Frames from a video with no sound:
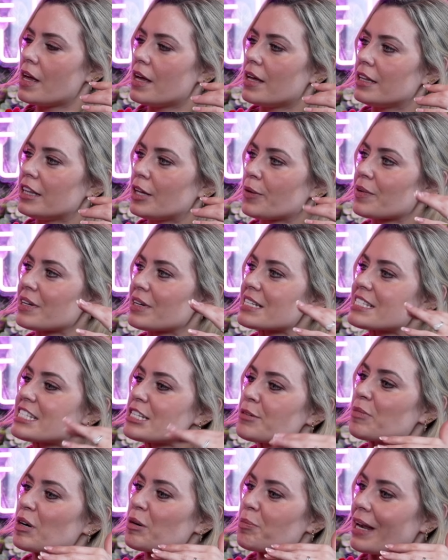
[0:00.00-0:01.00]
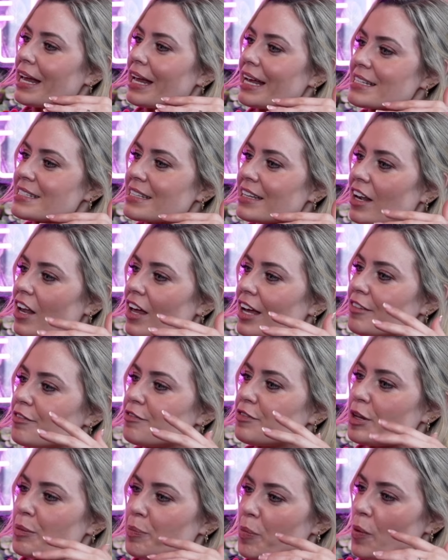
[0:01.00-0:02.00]
at a similar place in
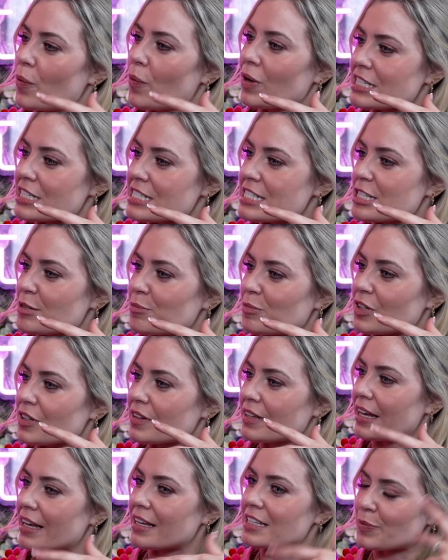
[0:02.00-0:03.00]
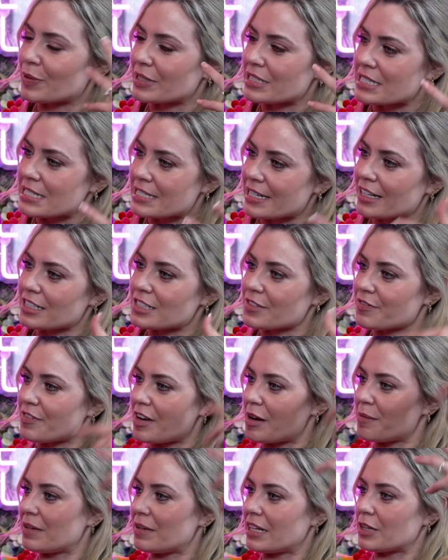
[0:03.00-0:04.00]
life. They both wanted similar things. They wanted to start a
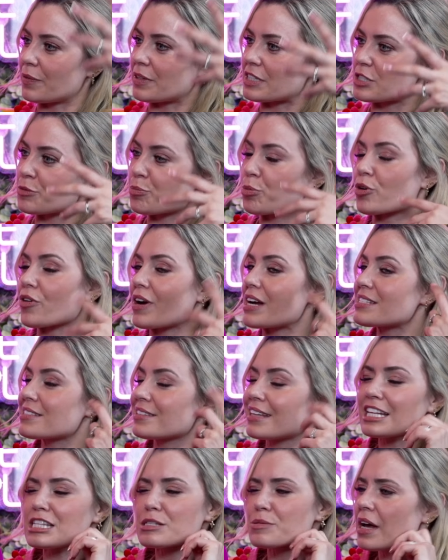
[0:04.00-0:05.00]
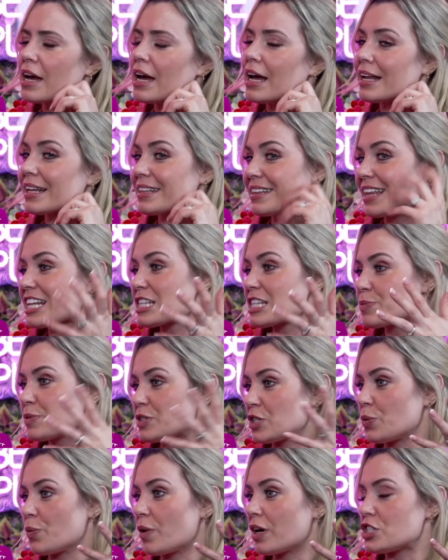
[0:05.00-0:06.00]
family. They wanted to progress, and that's what
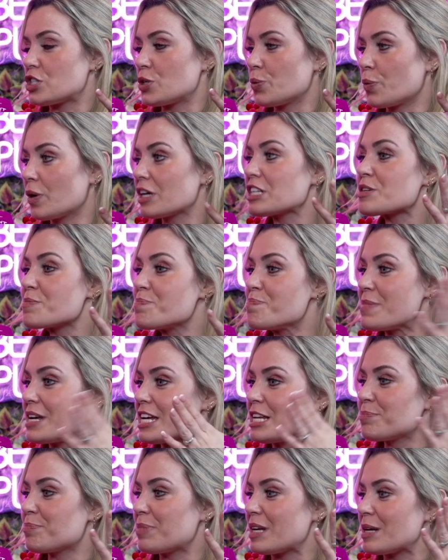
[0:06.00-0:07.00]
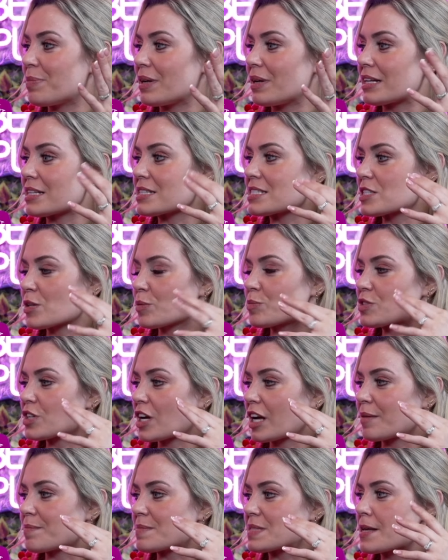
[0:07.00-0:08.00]
you want. You want to meet people, and
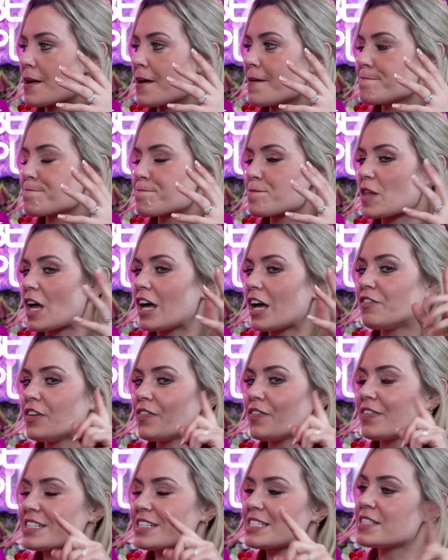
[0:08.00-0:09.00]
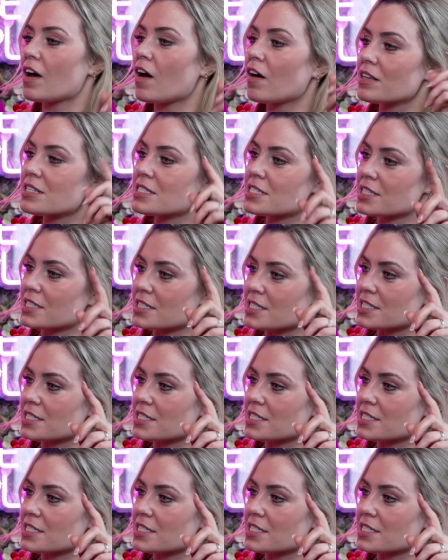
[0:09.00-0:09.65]
sometimes, if you've exhausted